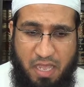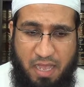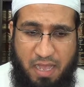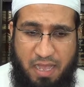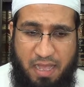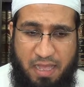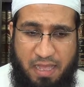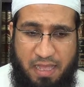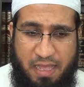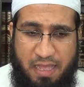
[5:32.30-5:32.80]

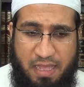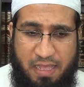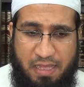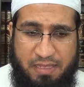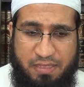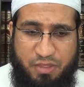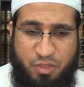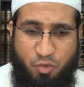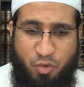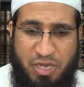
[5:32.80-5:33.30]

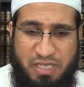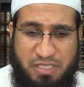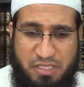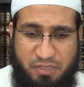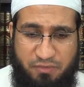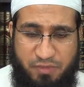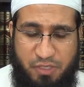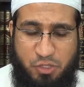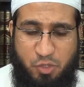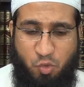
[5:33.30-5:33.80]
The rest
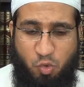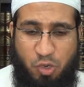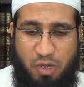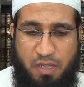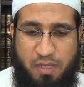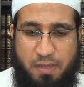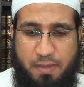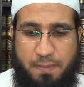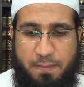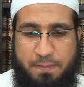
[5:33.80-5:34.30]
of the
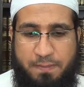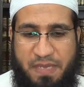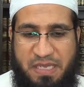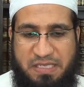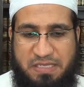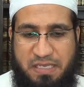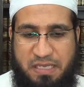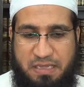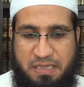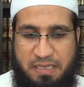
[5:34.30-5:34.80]
surah
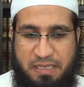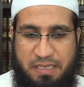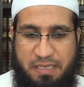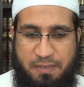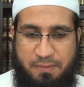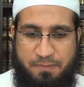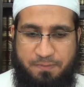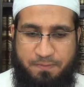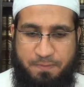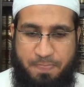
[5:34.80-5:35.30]
basically
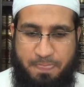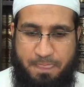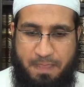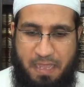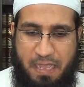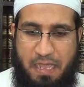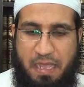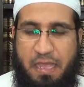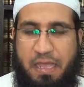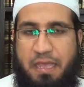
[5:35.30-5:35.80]

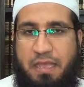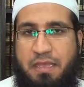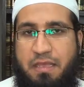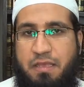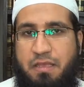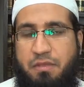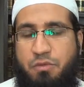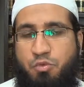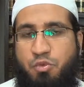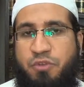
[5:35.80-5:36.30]

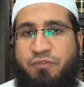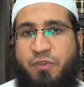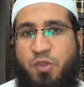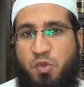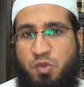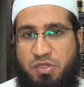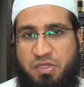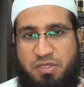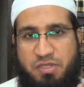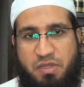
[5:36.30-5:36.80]

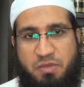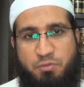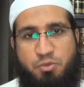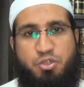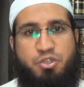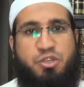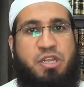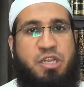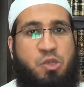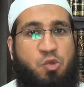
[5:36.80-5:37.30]
refutes the
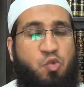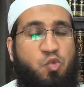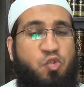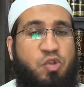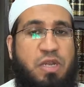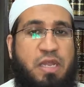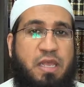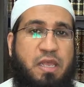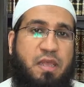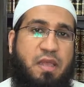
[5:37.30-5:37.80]

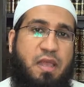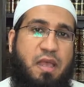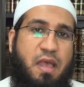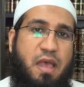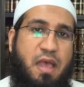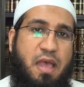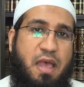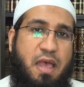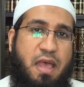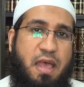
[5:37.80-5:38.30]
mushrikun
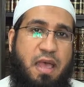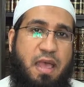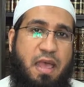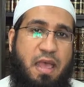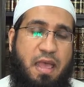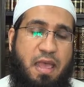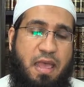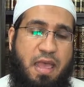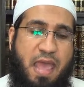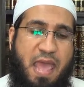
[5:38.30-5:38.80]

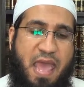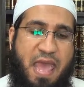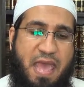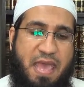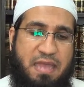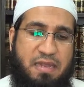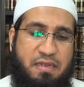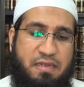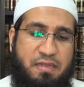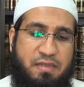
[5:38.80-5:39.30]

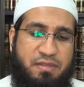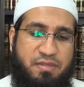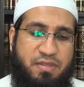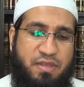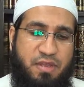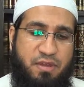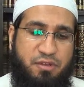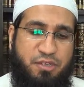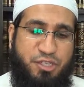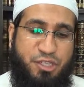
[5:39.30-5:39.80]
and
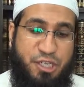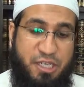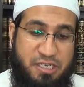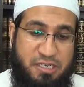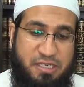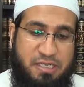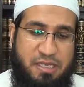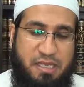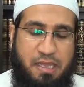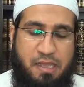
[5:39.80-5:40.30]
their
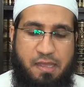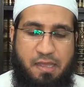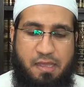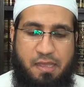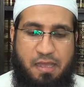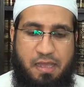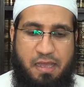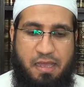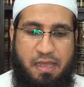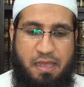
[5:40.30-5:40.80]
shirk,
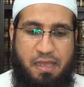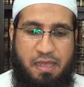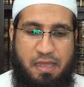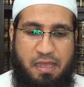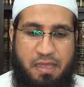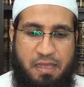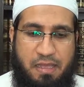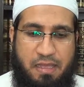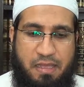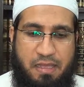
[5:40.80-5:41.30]

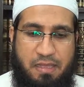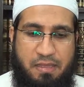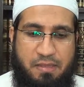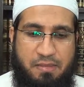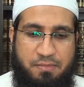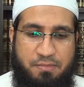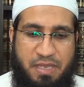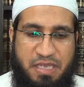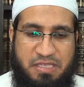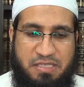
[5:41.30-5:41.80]
and